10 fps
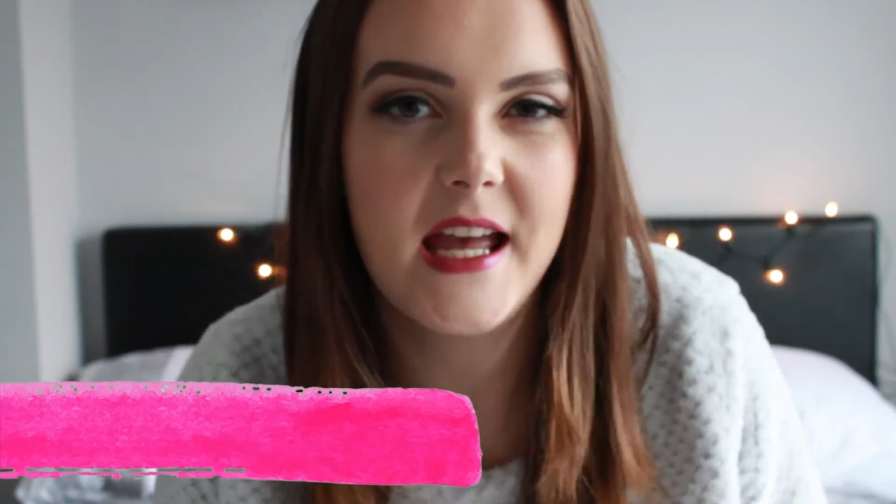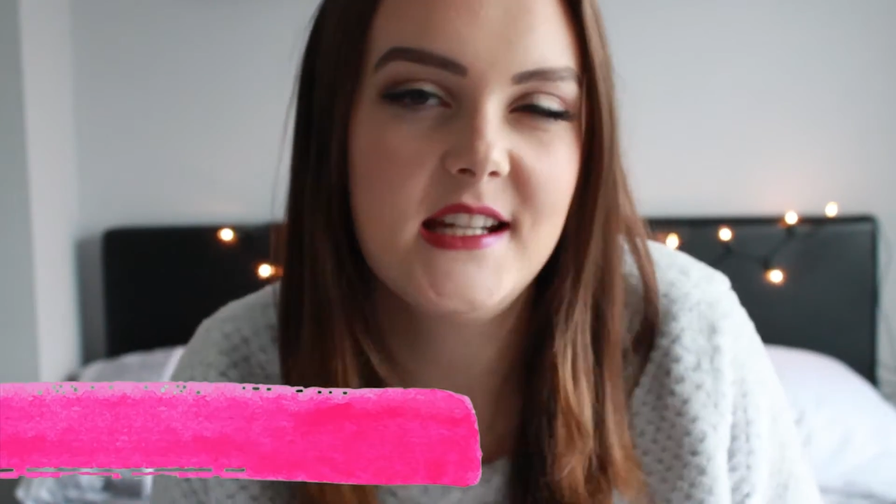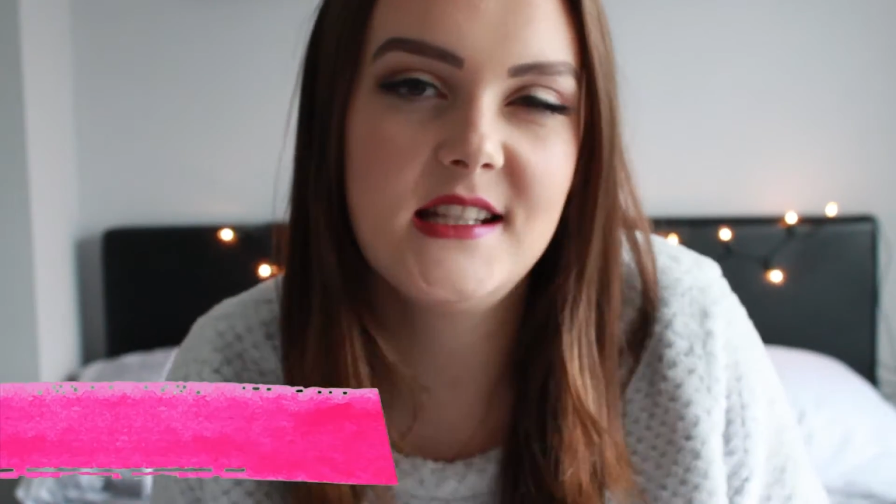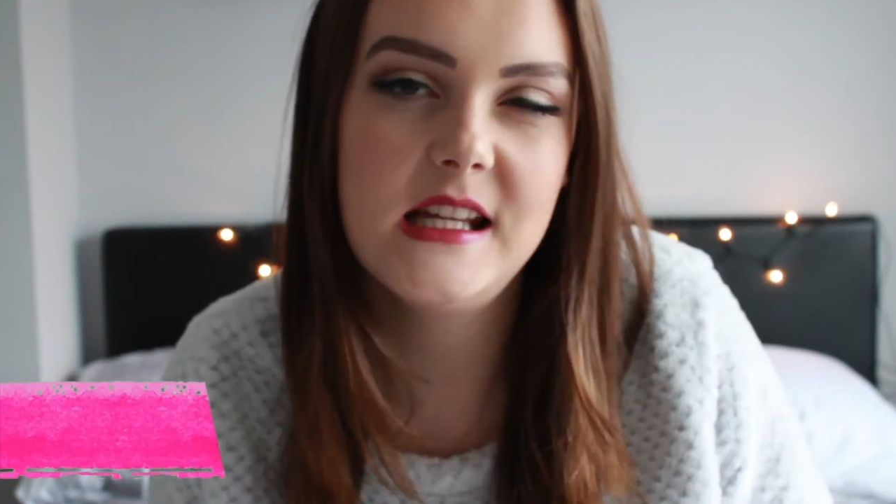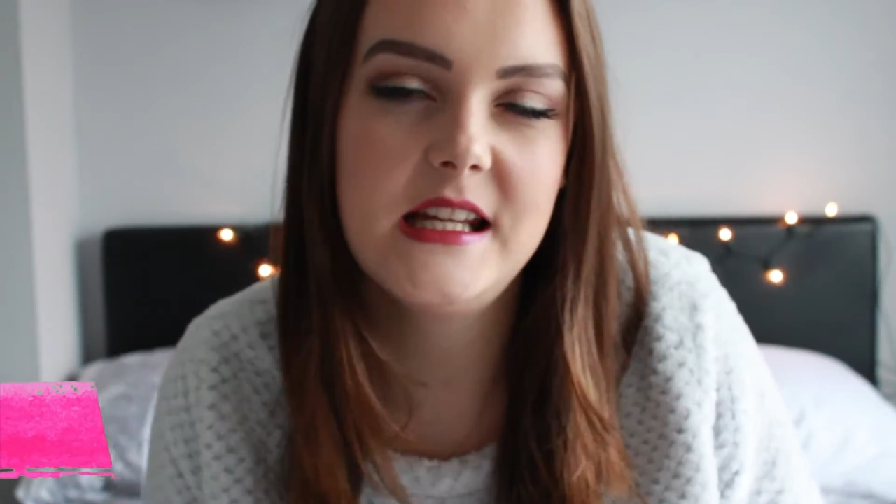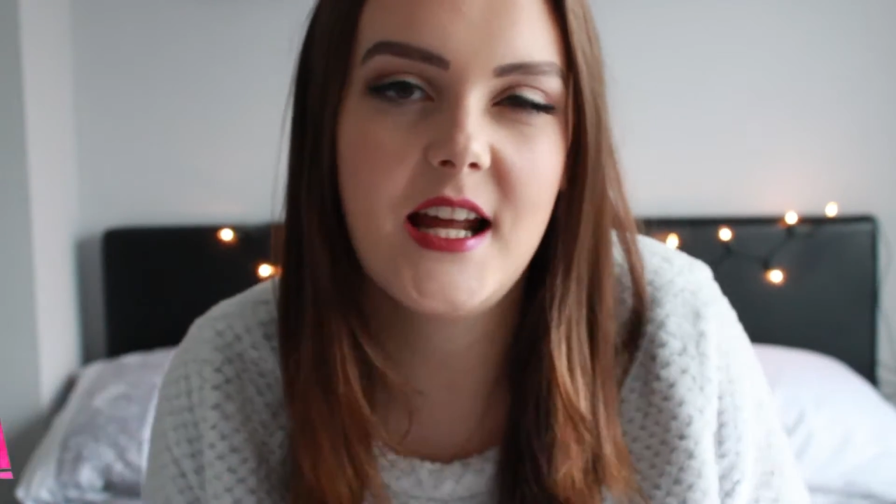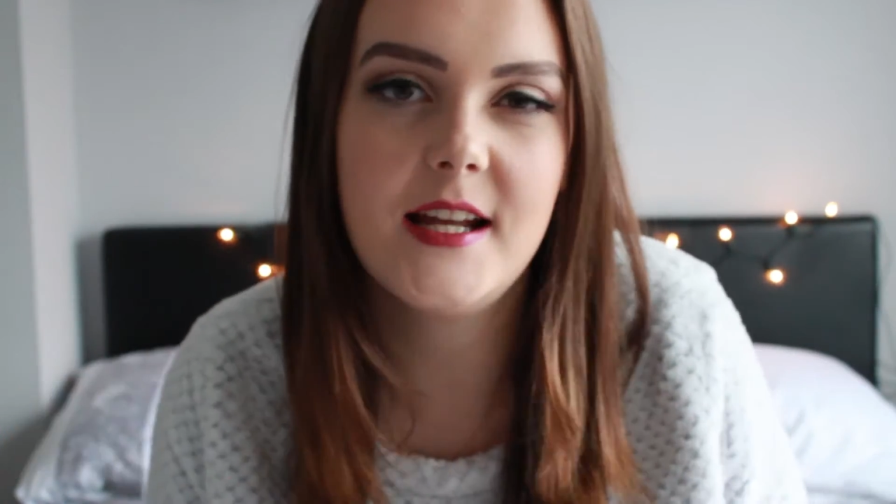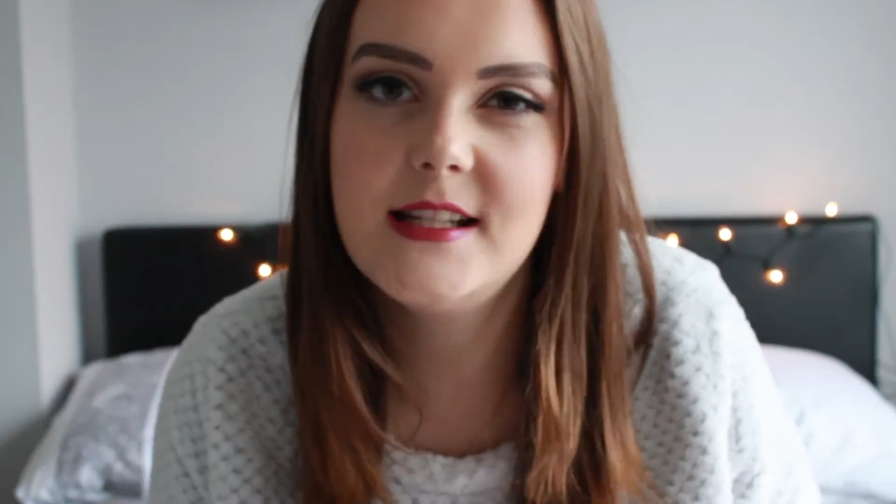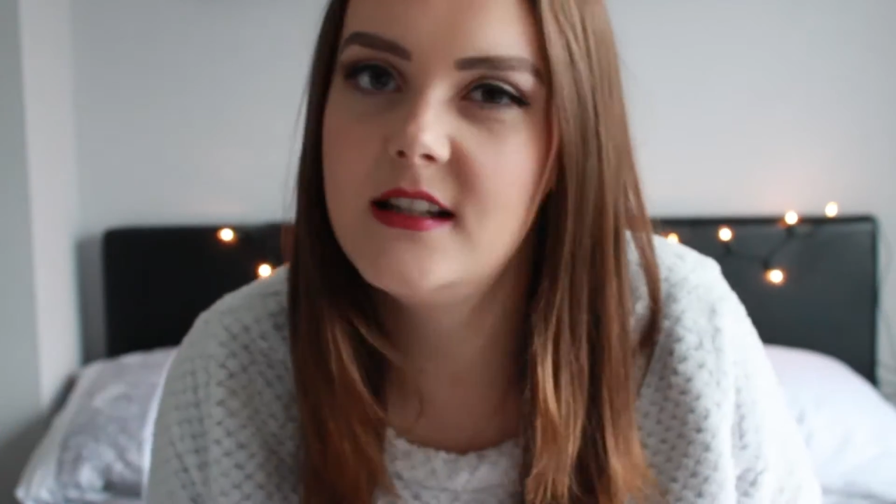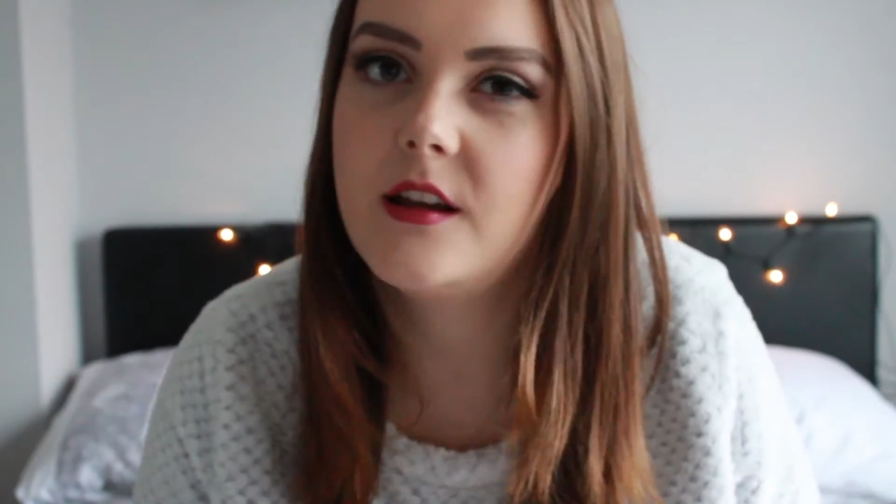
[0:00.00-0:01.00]
editing, I
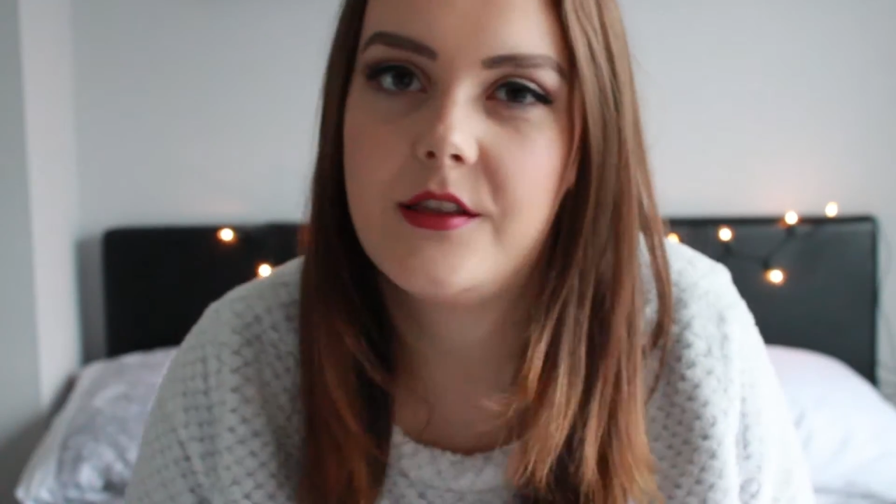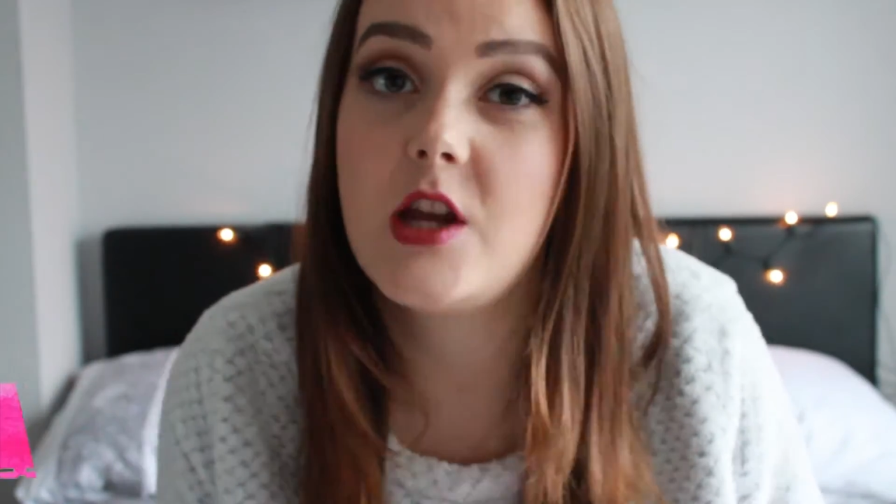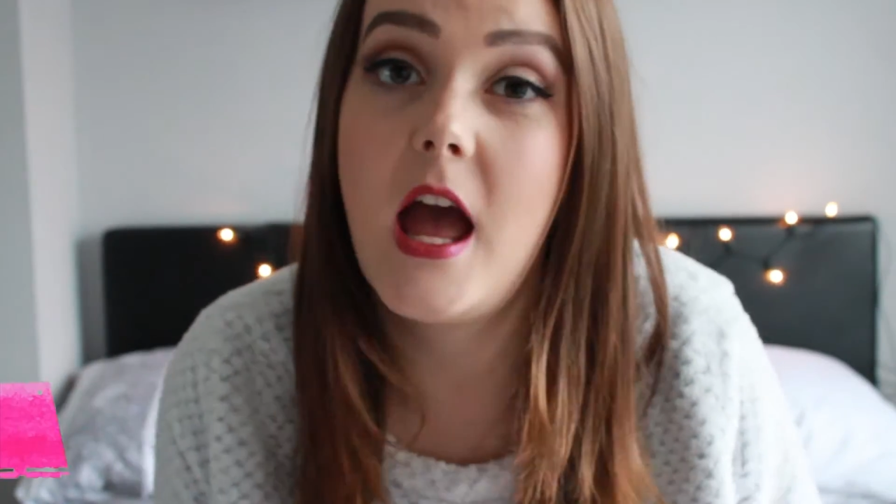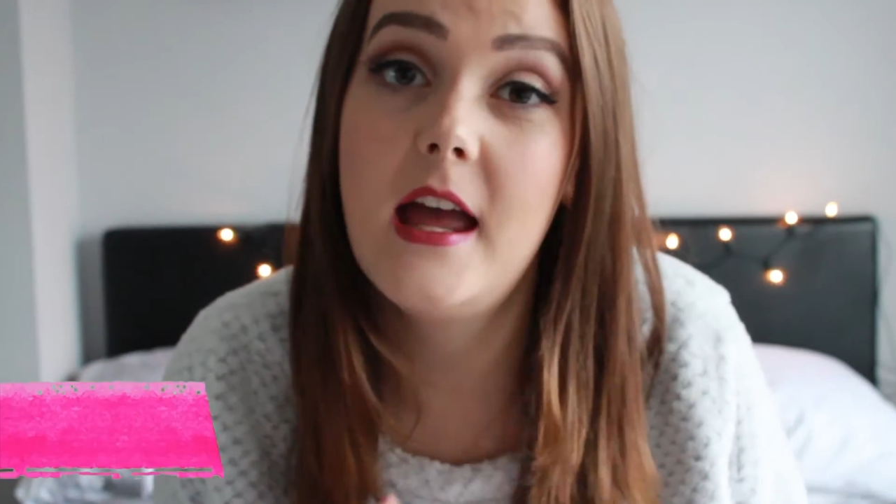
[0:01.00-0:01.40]
didn't like,